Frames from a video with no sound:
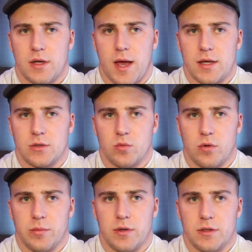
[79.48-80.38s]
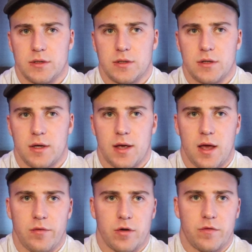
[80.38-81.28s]
as a woman is
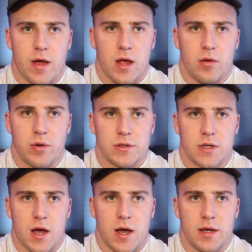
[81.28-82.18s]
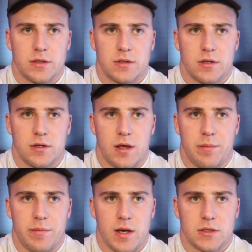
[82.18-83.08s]
have your value at its highest
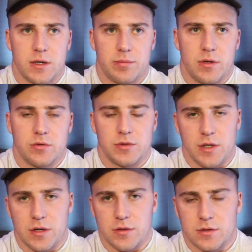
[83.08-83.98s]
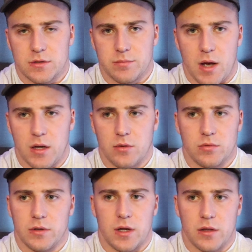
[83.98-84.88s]
and mess up those years by
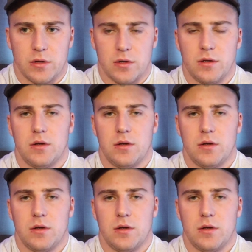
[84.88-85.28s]
doing nothing.